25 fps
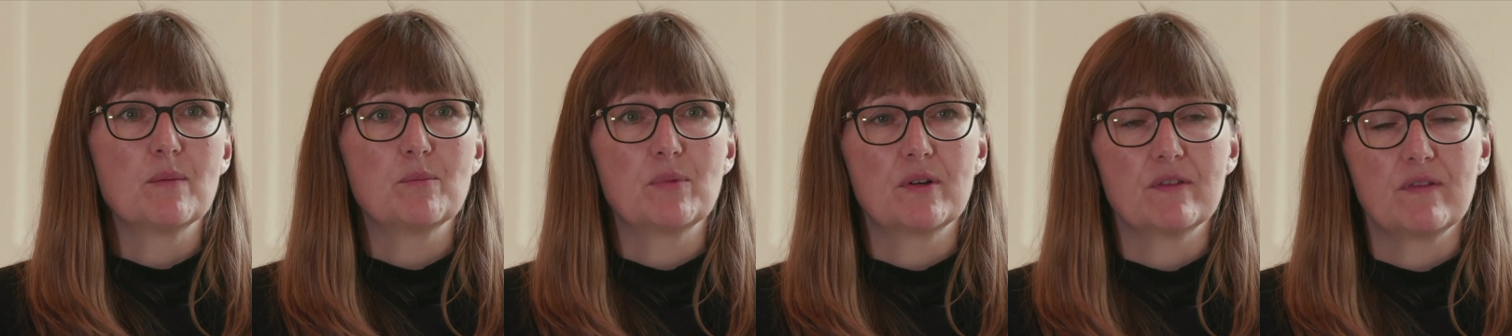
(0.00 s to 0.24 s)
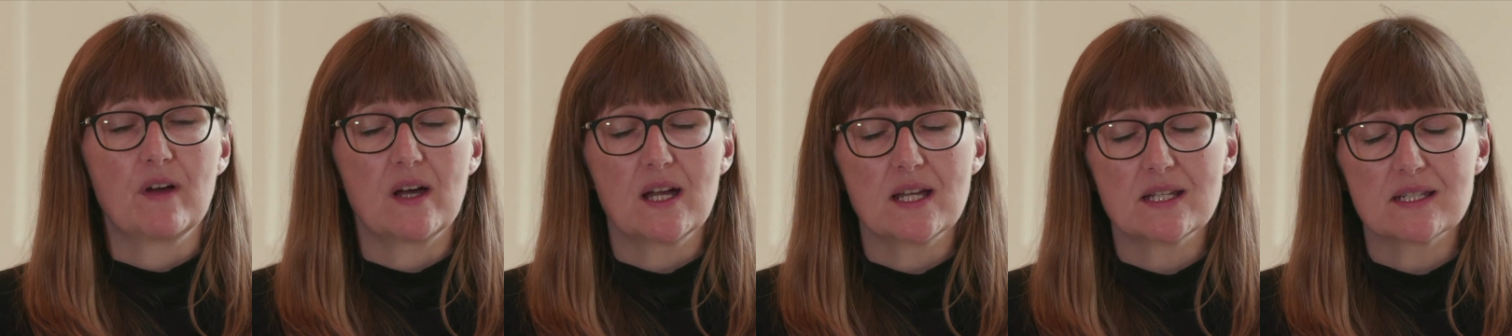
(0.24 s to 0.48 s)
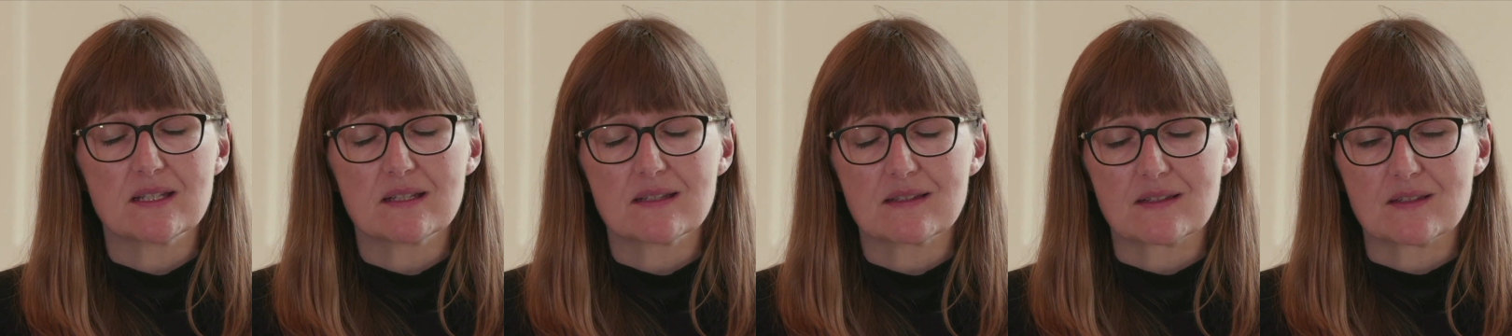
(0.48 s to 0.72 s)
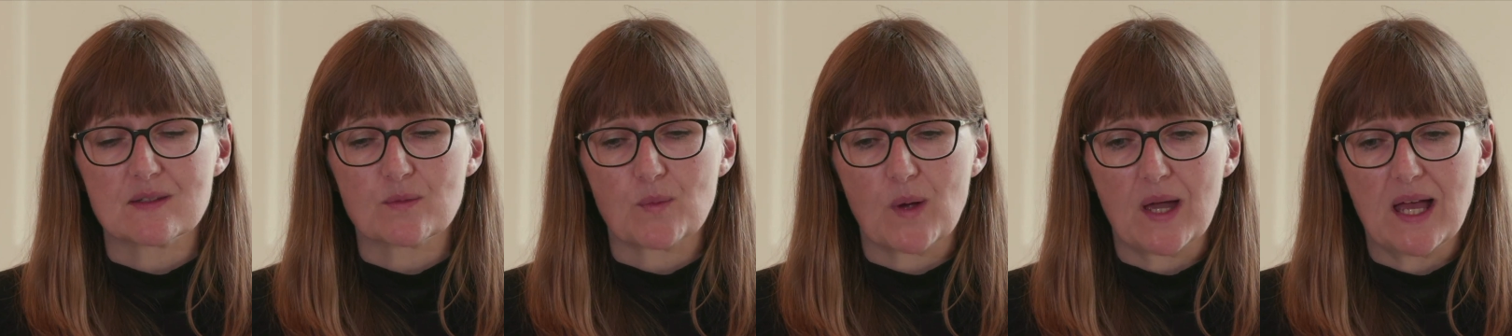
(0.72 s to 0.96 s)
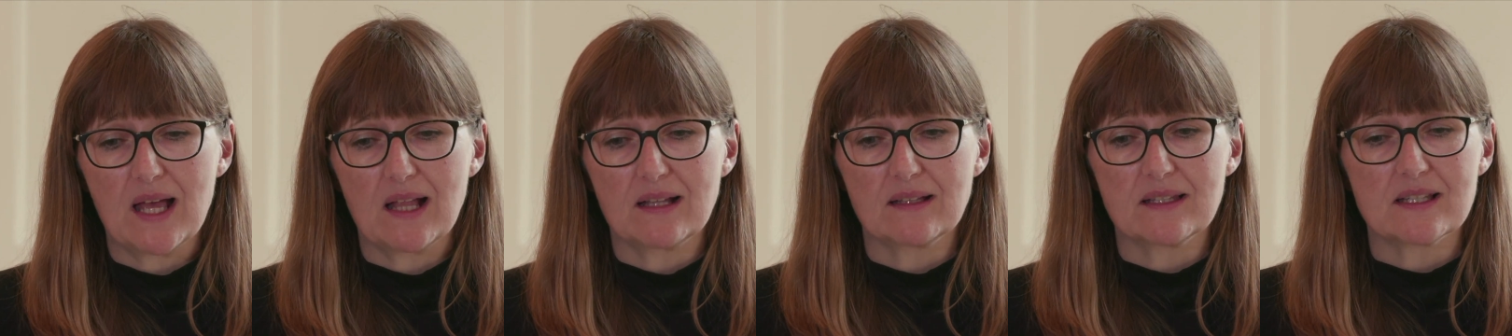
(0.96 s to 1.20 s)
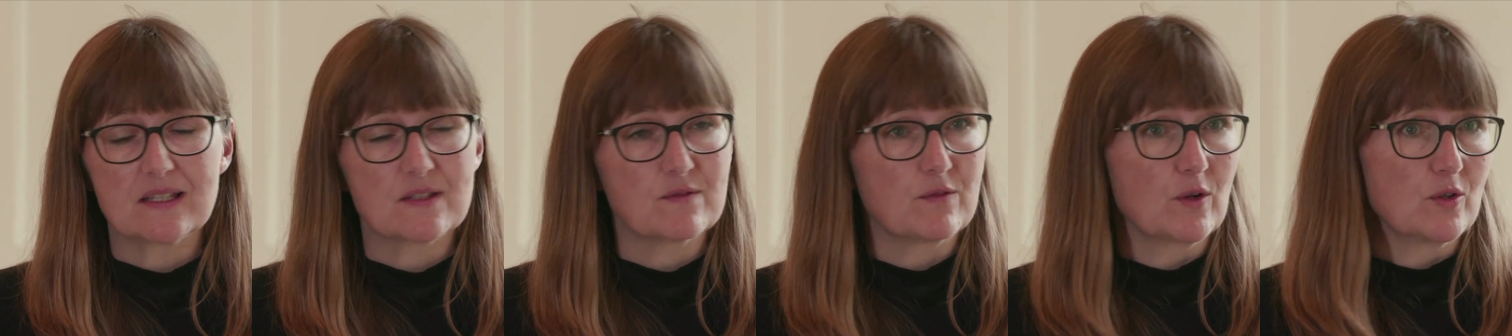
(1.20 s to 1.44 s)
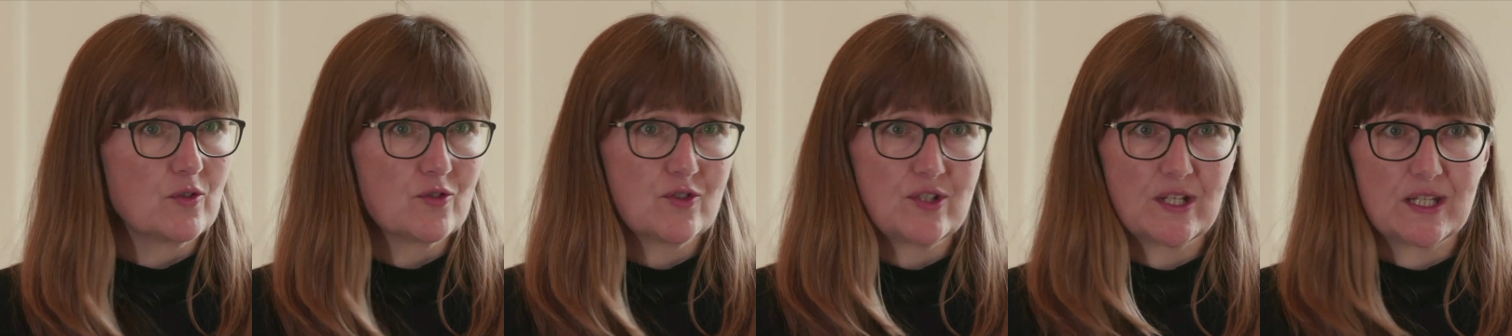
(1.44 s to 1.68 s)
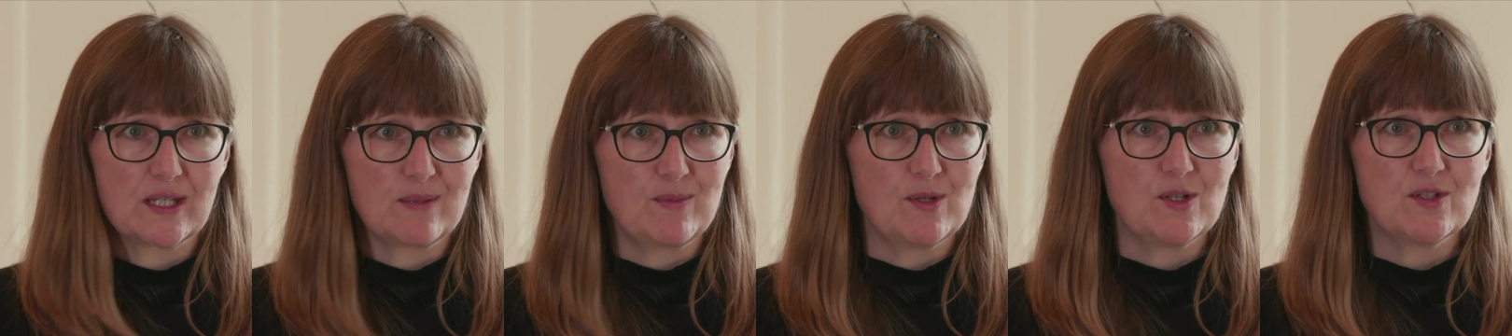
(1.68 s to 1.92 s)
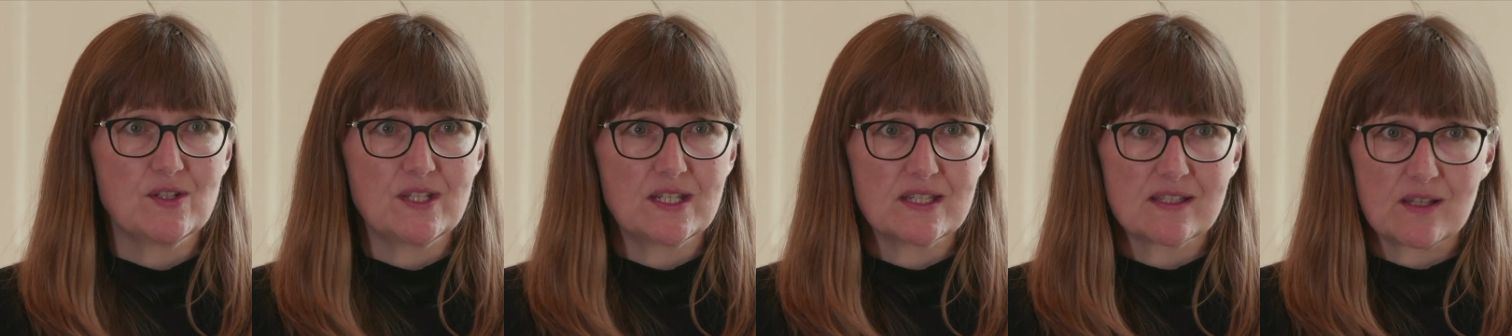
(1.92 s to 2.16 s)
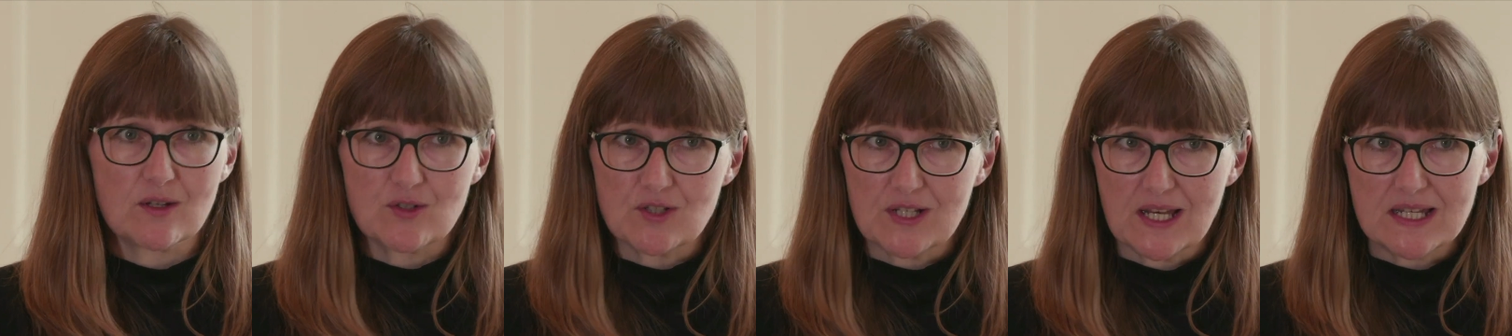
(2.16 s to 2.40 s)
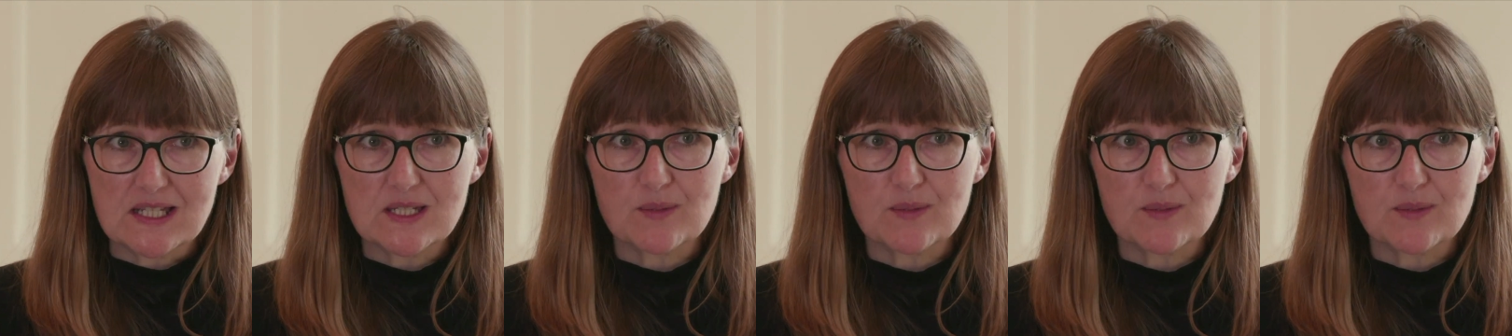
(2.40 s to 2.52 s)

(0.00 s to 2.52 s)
providers as well, it's voluntary community social